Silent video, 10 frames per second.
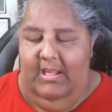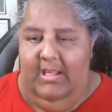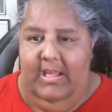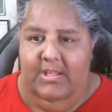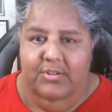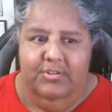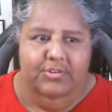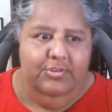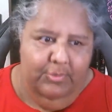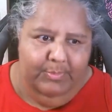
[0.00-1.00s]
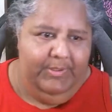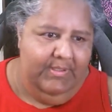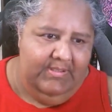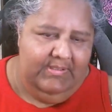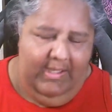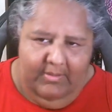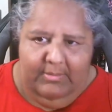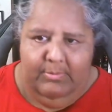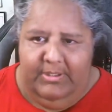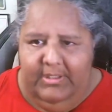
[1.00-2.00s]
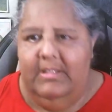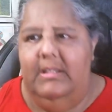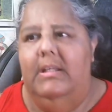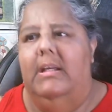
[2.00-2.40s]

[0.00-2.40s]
get your super discounted reading,